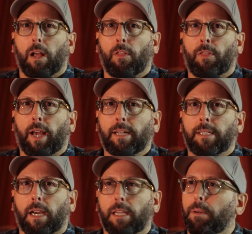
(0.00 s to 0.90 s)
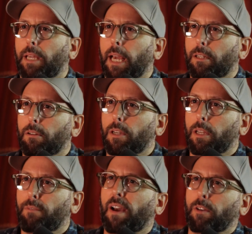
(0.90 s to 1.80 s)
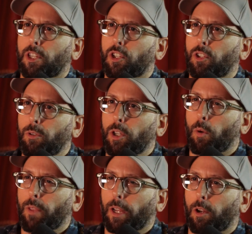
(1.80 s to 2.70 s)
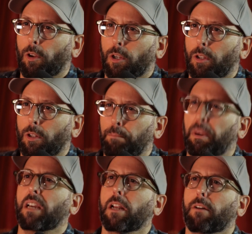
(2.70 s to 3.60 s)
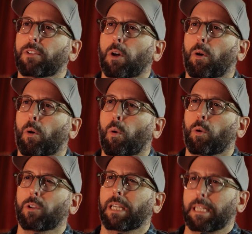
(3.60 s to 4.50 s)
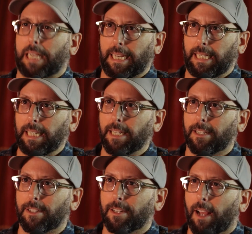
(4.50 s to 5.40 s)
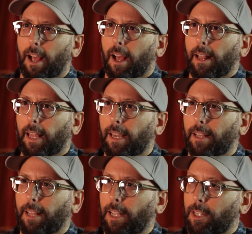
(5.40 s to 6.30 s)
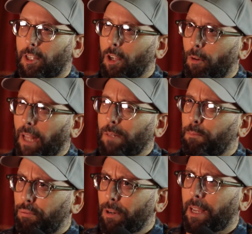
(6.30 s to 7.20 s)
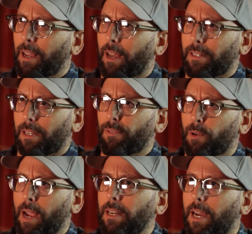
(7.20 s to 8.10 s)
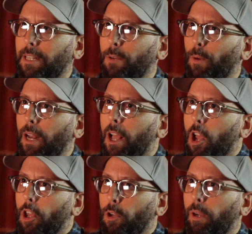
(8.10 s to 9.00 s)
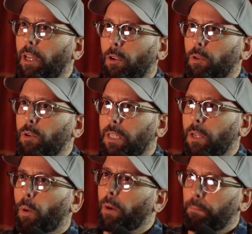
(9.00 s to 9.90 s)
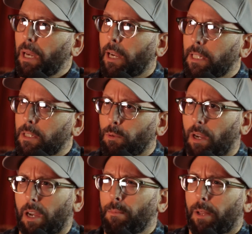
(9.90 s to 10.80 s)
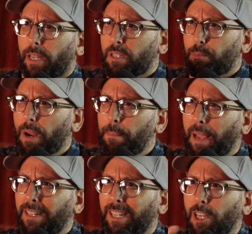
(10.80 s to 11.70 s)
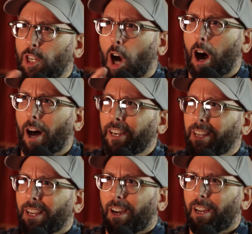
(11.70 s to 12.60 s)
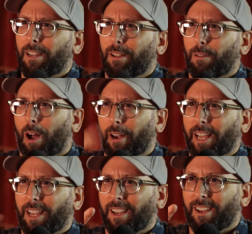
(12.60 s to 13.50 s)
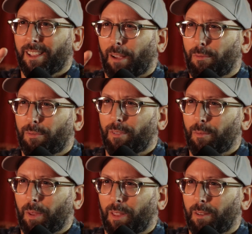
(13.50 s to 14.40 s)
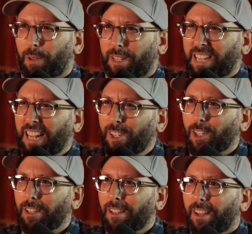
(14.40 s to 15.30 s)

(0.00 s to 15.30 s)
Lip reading: that he found a studio that big enough to hold his ideas. Like it's so, that's pretty self-aggrandizing when you see what big ideas are we talking about, like spray painting God on a with a stencil.